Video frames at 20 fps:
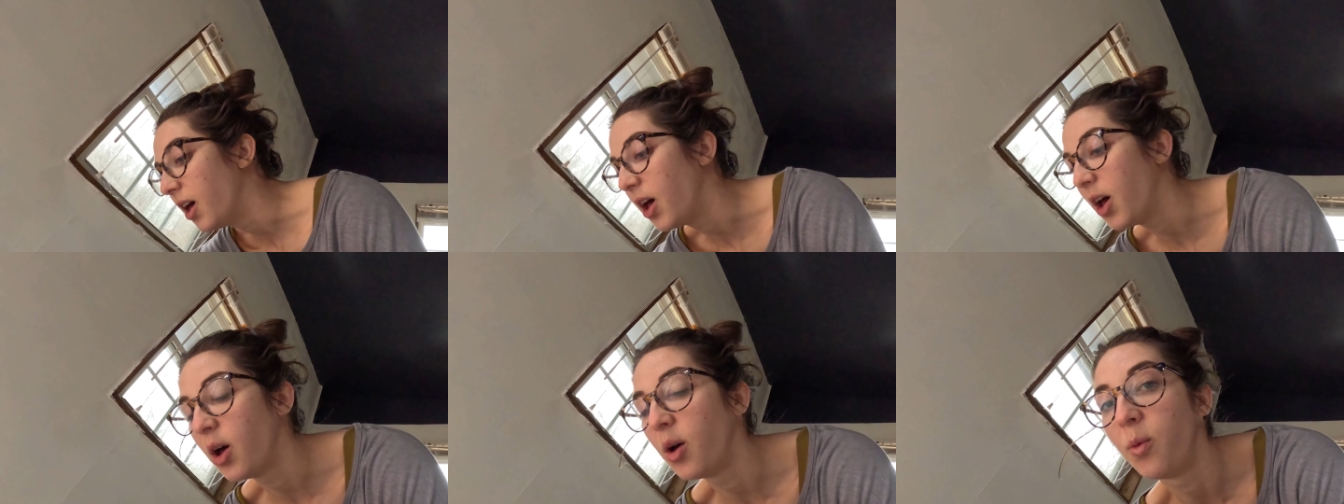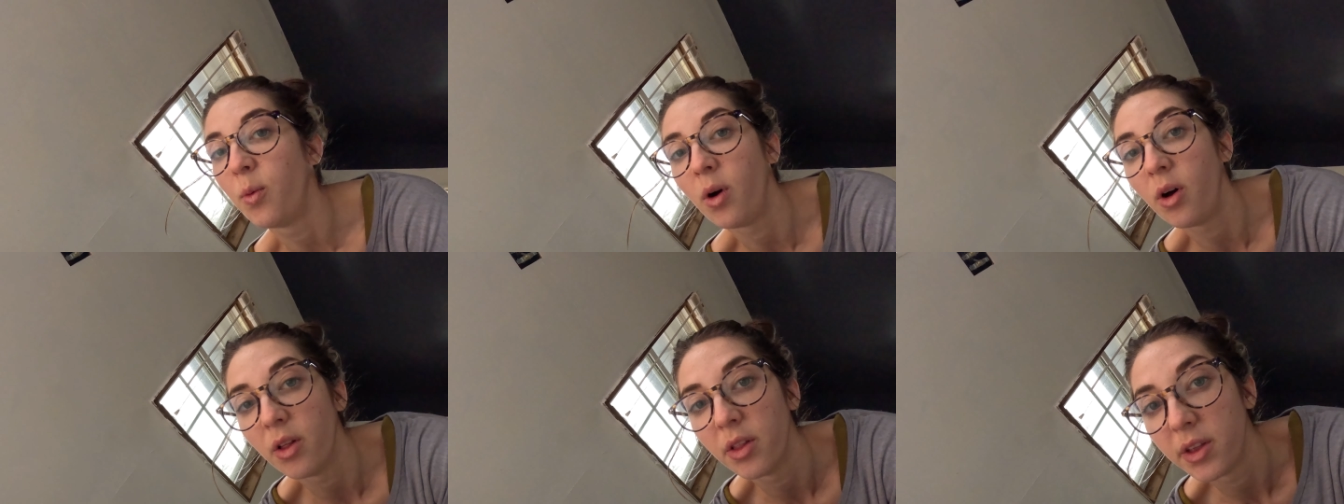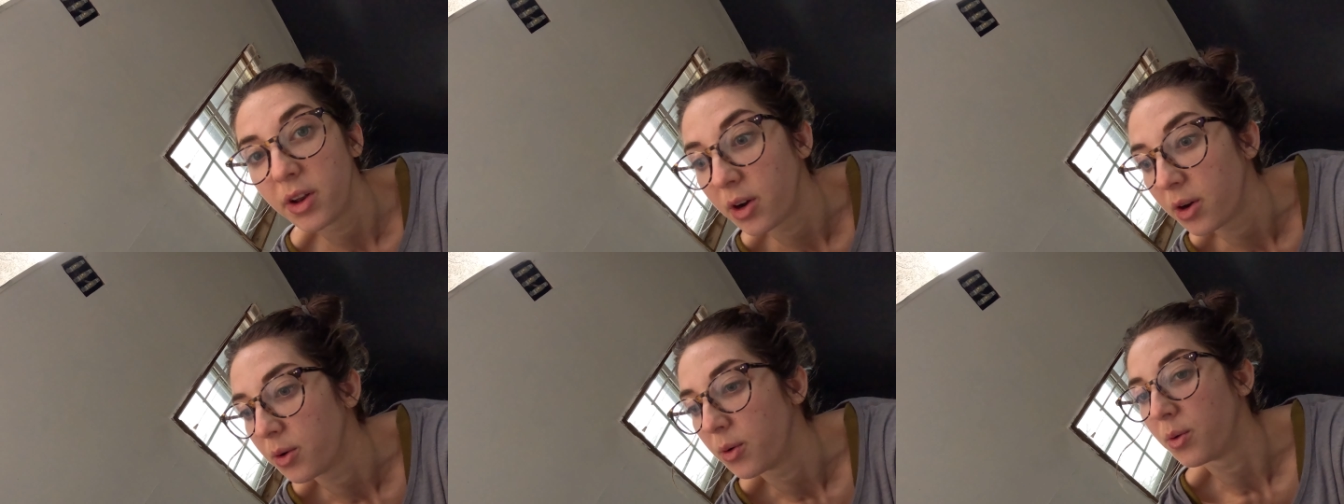a wall
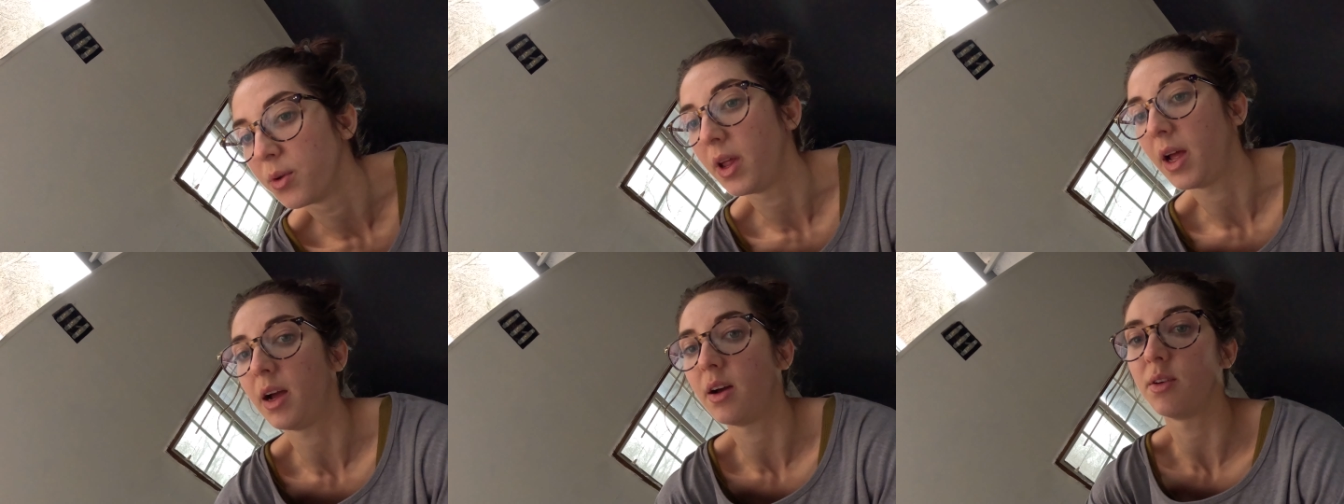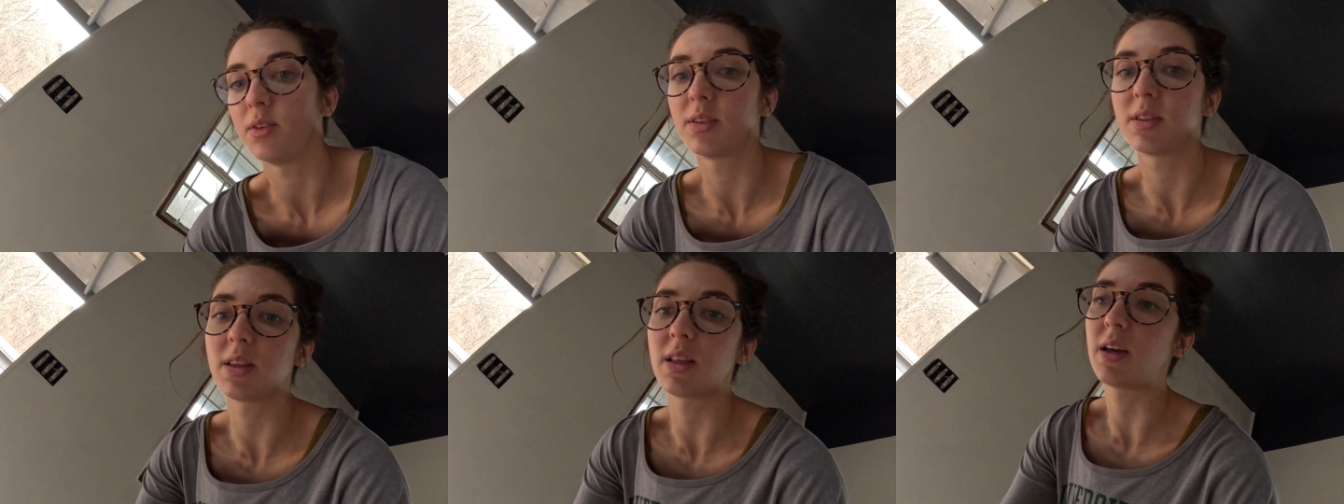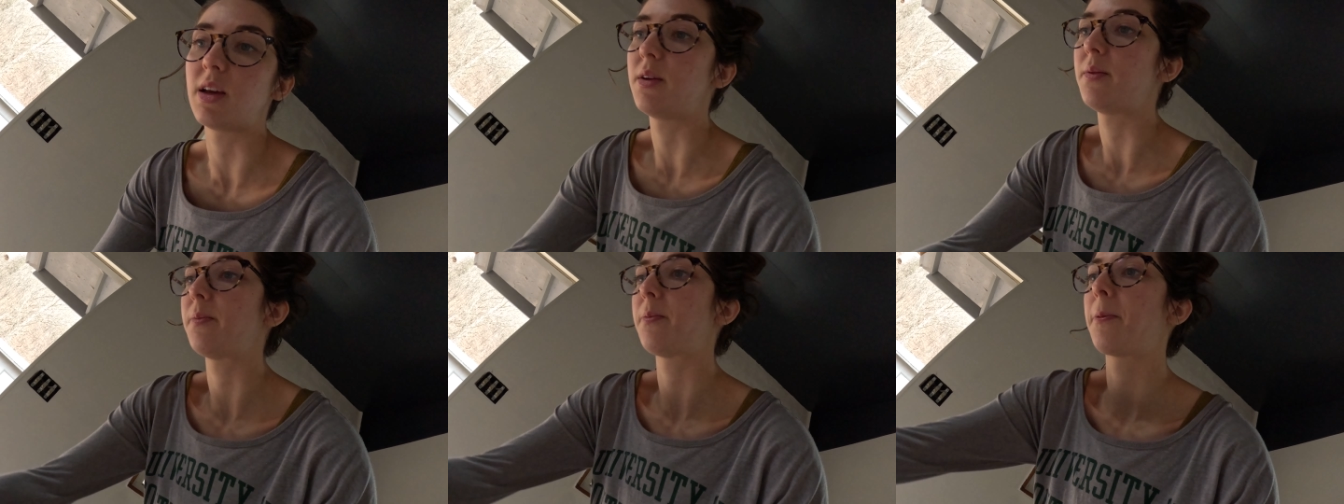in our old house
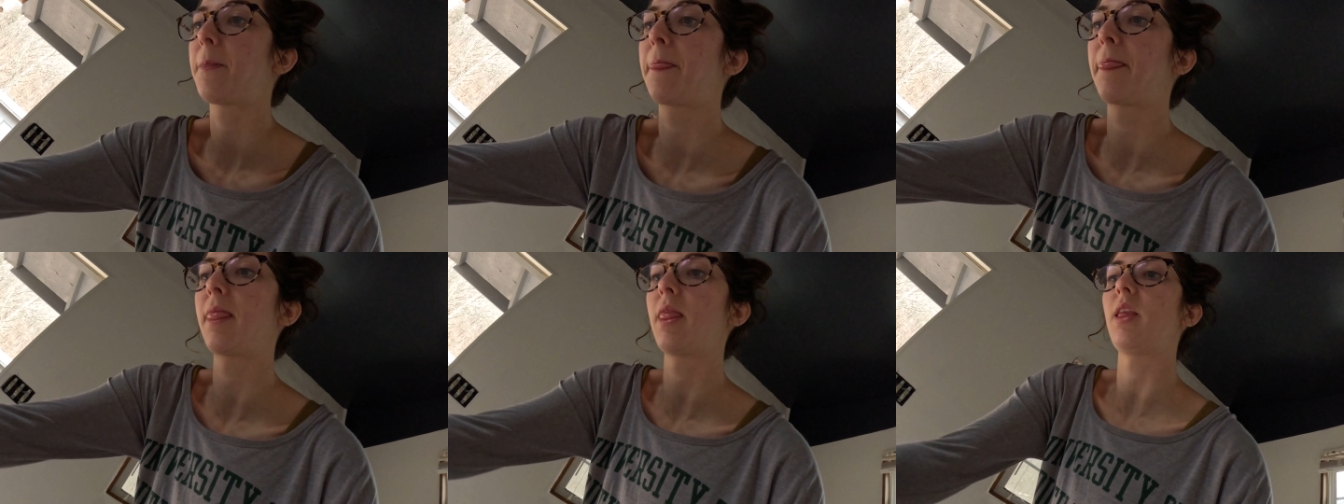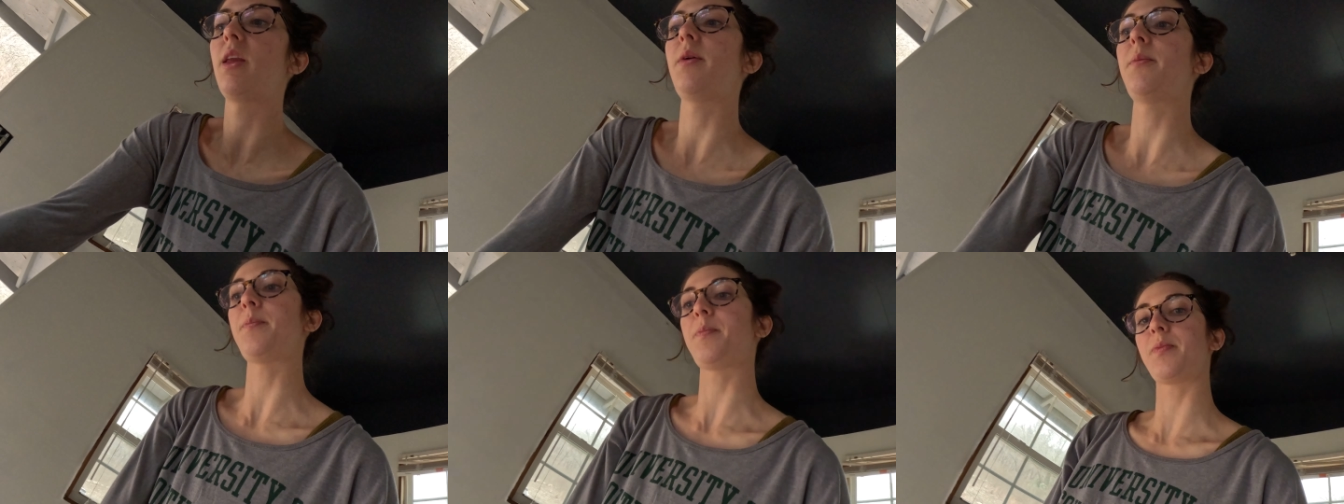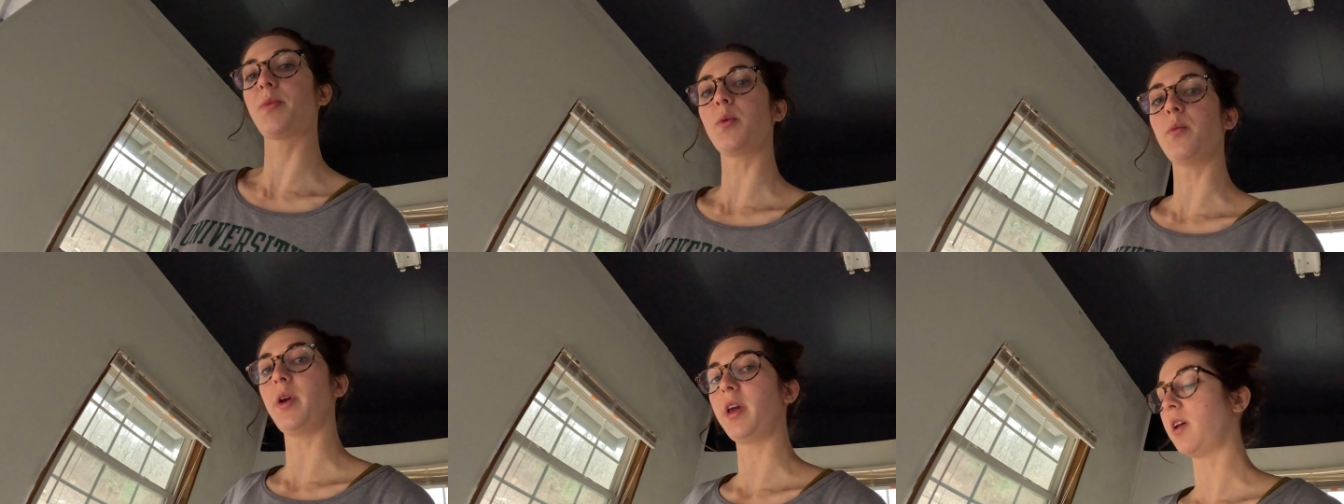that we